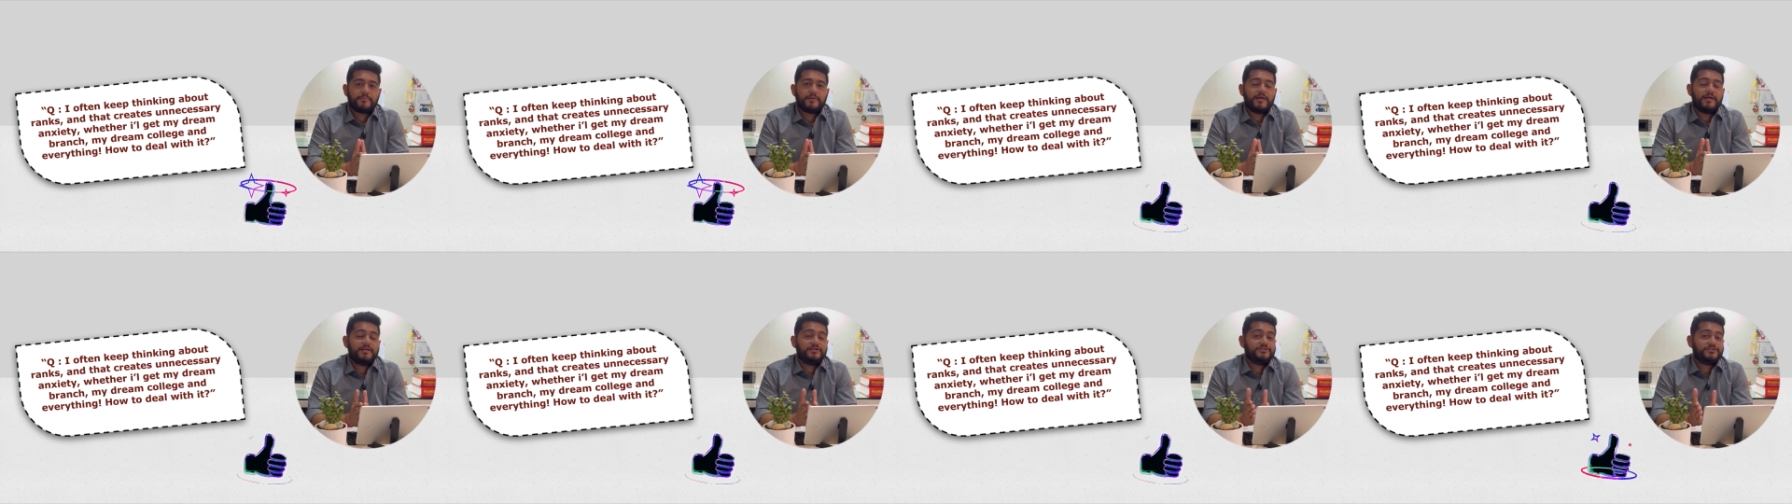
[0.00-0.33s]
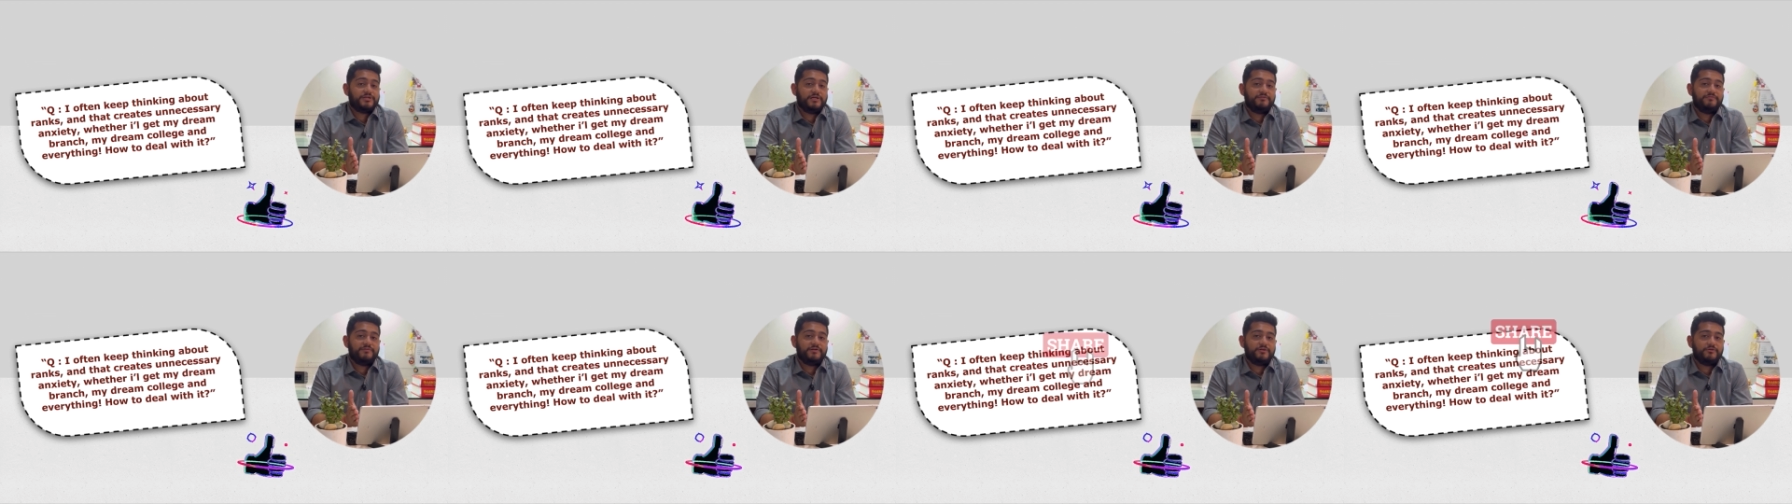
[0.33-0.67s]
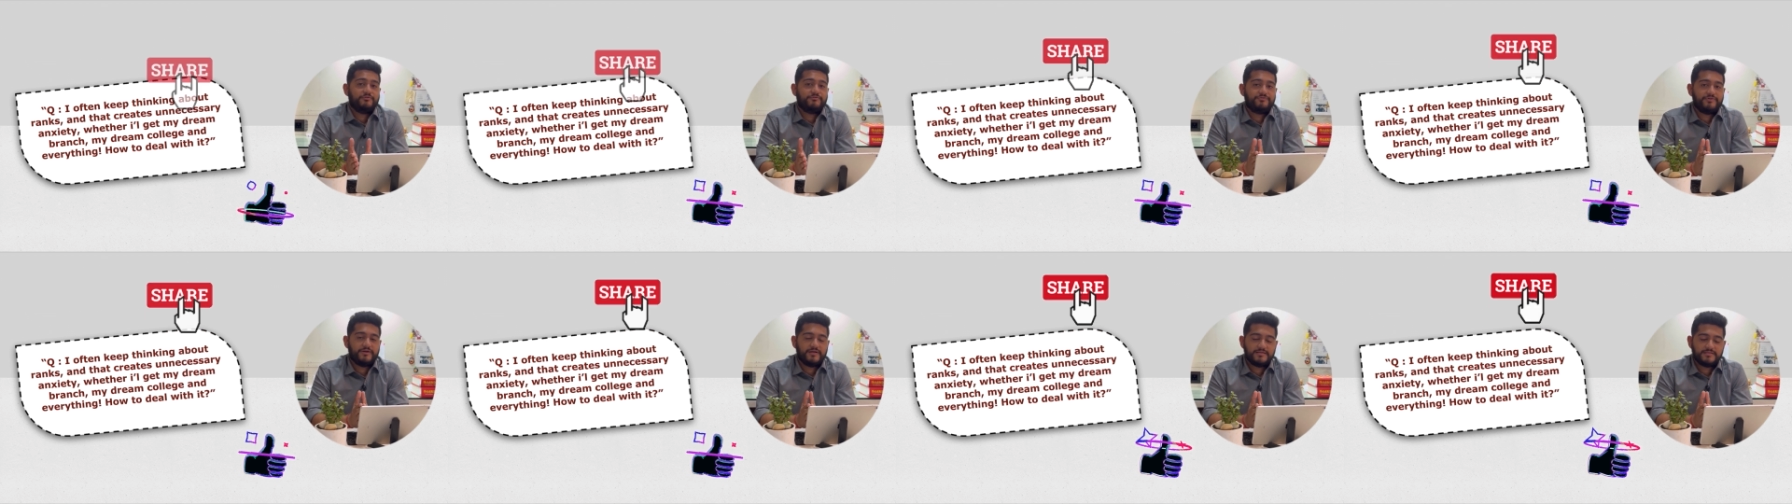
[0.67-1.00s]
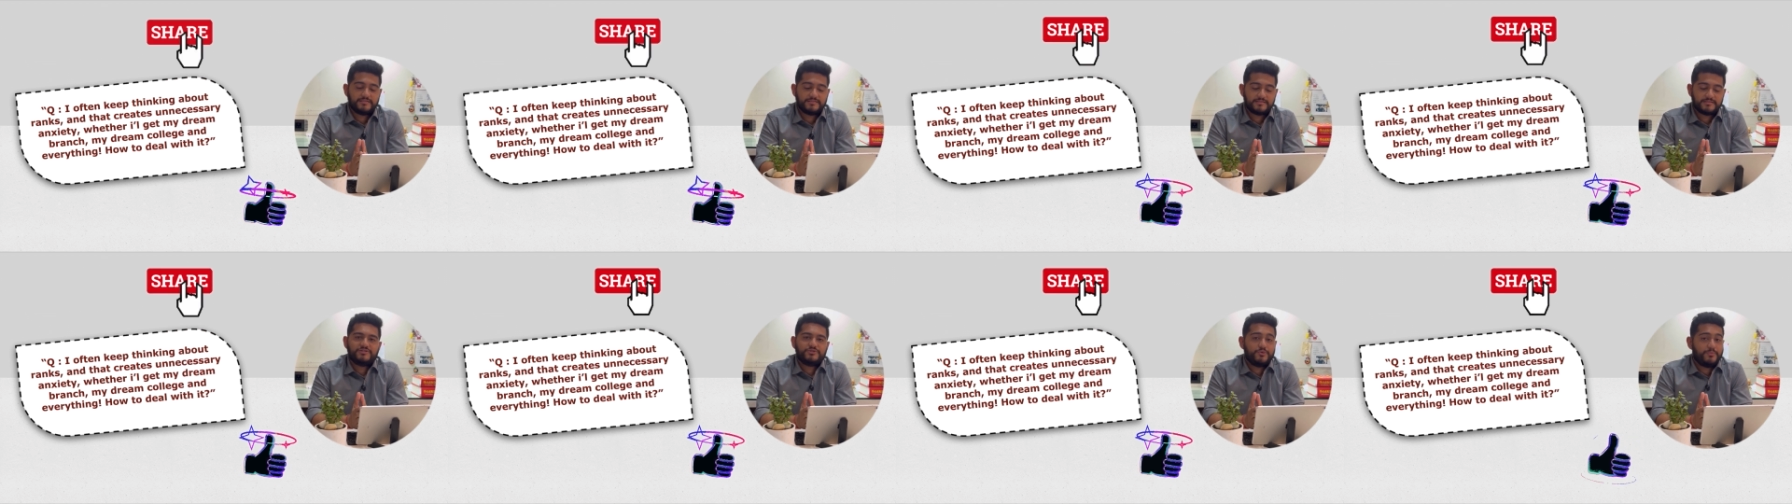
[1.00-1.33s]
and share with your
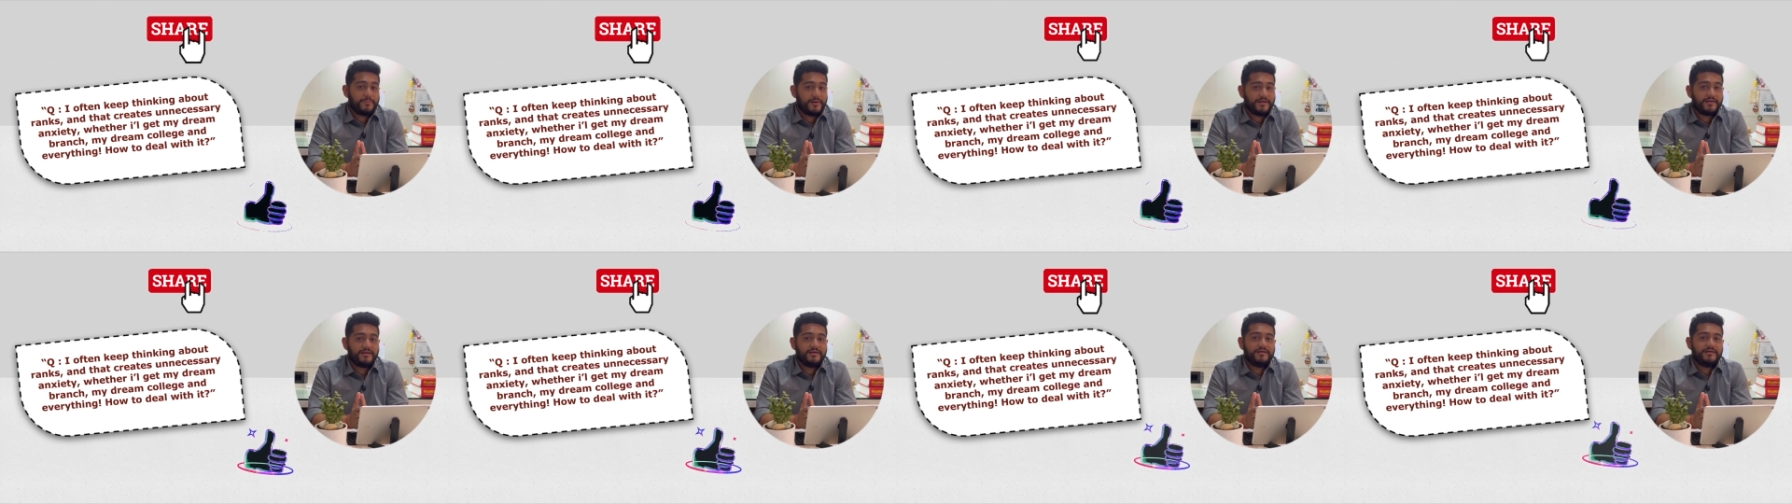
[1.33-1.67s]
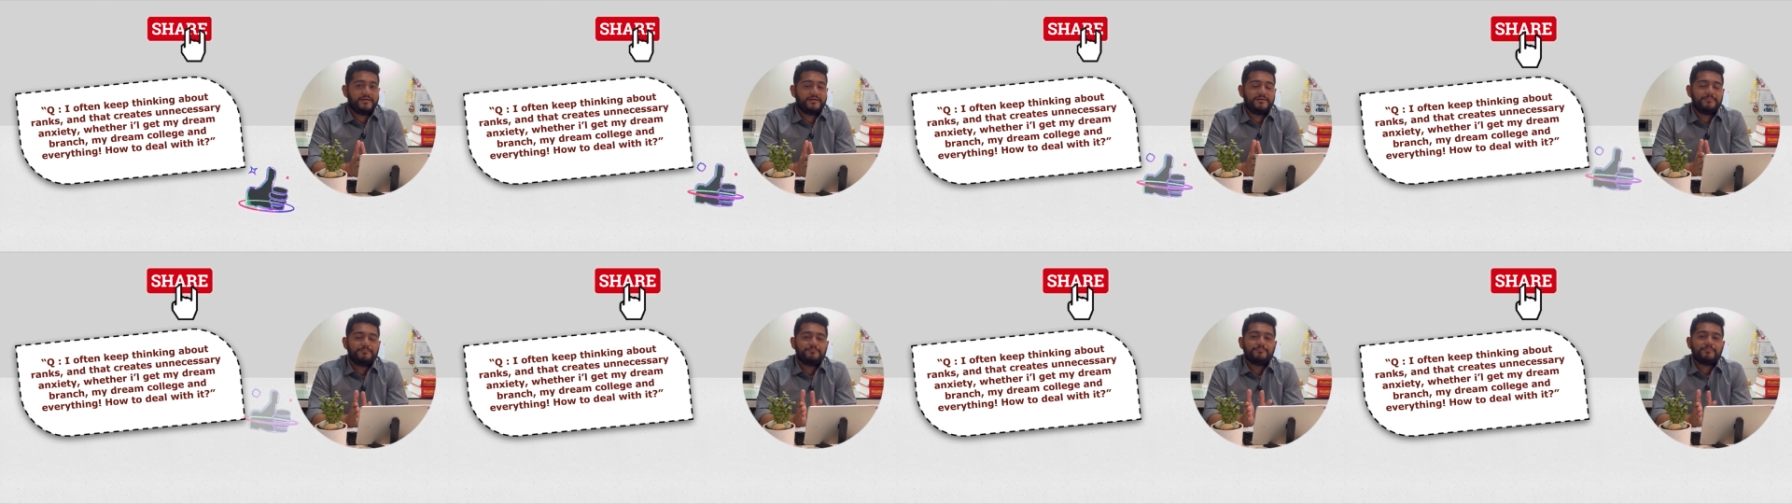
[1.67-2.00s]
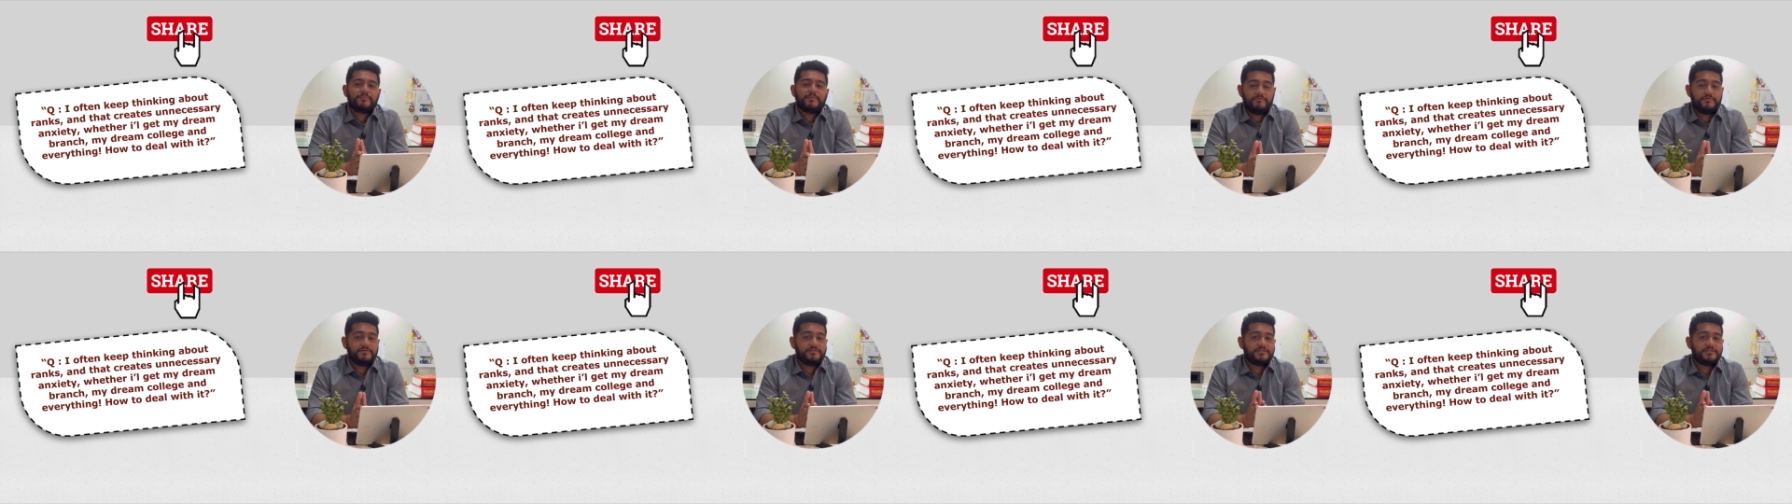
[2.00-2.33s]
friends who might need it. With